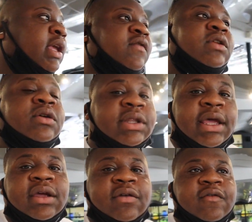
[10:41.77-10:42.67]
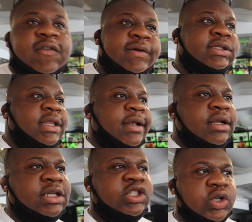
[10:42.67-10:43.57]
even though they've
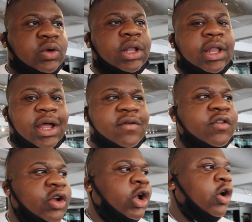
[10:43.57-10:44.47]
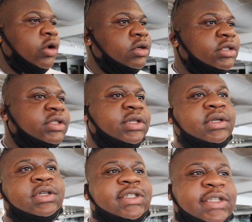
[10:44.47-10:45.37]
literally sold a lot of their cars
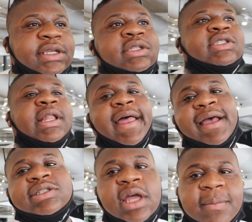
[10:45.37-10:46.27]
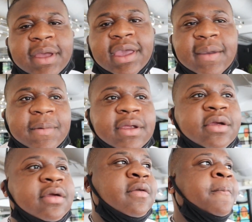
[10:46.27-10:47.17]
since last time I came in
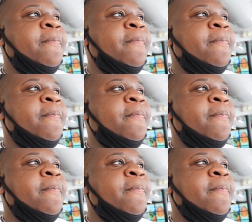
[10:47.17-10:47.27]
here,